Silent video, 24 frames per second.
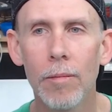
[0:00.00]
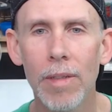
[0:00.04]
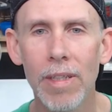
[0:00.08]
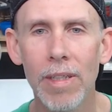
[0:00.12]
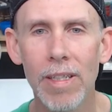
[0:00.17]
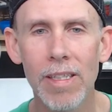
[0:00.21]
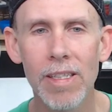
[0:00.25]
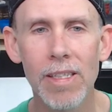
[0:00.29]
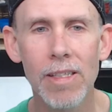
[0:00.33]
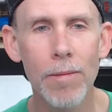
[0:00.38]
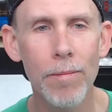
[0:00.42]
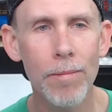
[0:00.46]

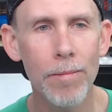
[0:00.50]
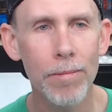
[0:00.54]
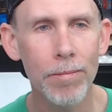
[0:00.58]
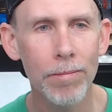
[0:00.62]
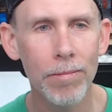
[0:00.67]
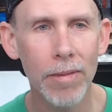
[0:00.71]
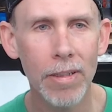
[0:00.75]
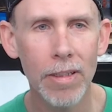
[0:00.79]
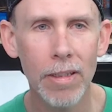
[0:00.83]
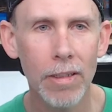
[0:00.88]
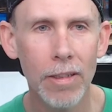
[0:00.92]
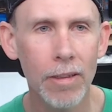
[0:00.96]
But it's the
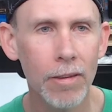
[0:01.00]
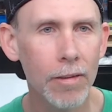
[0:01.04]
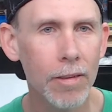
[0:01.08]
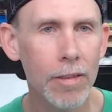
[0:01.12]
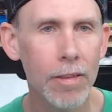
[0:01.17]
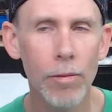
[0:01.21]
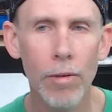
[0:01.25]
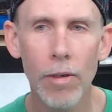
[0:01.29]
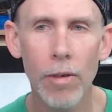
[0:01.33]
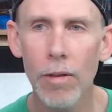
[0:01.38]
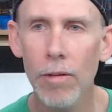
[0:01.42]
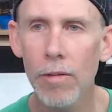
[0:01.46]
man,
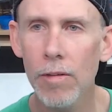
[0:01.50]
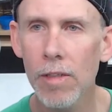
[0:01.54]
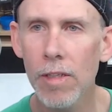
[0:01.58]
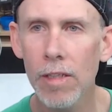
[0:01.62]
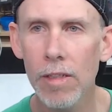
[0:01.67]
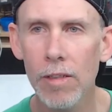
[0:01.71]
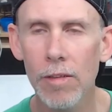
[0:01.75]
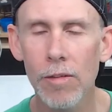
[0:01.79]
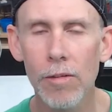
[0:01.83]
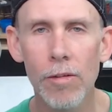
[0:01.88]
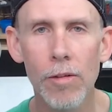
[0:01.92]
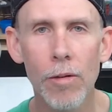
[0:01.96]
one of those
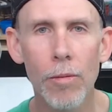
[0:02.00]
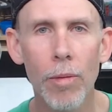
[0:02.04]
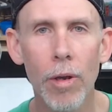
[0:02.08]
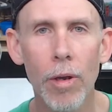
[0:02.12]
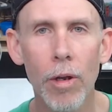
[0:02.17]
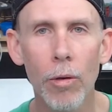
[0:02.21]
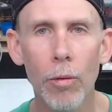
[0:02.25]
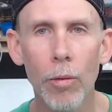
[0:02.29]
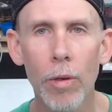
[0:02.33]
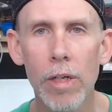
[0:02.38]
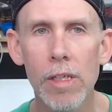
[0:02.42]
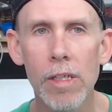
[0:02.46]
things, there's no
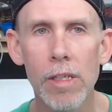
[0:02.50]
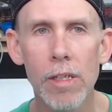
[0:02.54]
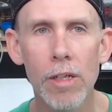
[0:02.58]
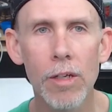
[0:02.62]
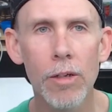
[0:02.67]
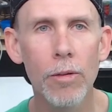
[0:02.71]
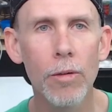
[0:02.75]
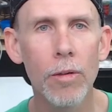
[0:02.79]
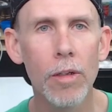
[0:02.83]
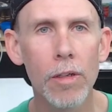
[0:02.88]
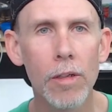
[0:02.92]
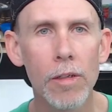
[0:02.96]
better ways to
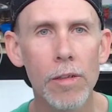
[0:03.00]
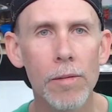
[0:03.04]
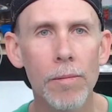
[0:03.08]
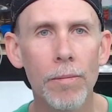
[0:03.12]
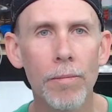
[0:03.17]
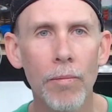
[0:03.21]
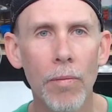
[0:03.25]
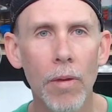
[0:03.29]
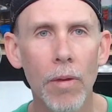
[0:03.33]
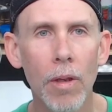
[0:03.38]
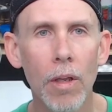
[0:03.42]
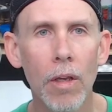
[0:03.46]
do this.
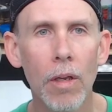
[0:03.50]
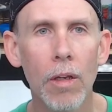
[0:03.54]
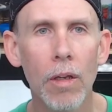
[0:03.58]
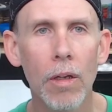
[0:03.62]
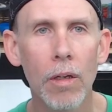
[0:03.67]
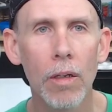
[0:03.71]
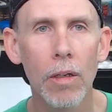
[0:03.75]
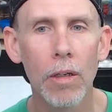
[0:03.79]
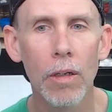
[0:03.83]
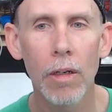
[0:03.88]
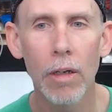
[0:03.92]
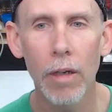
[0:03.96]

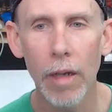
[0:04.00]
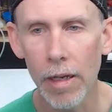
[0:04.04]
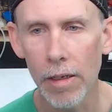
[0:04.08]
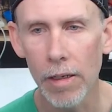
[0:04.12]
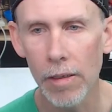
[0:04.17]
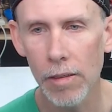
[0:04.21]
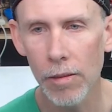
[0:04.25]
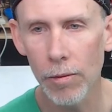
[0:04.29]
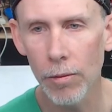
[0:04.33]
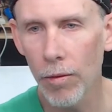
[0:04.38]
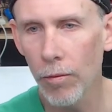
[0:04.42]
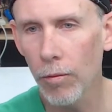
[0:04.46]
Okay,
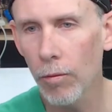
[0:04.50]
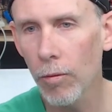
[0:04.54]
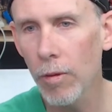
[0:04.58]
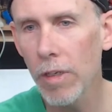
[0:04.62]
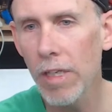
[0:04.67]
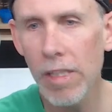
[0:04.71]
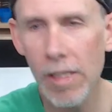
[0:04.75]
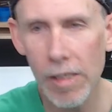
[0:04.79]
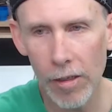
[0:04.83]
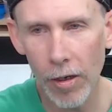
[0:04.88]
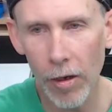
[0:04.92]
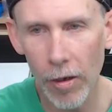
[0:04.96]
so we've
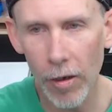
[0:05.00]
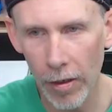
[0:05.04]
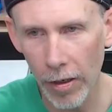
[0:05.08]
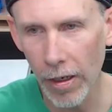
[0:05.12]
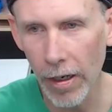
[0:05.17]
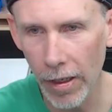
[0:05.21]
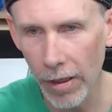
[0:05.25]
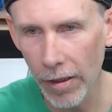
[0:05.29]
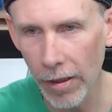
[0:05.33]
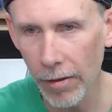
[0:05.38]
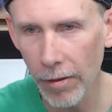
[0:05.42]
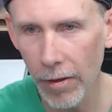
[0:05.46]

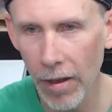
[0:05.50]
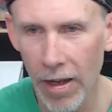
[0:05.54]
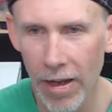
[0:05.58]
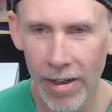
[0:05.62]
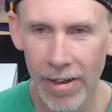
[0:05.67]
restarted it.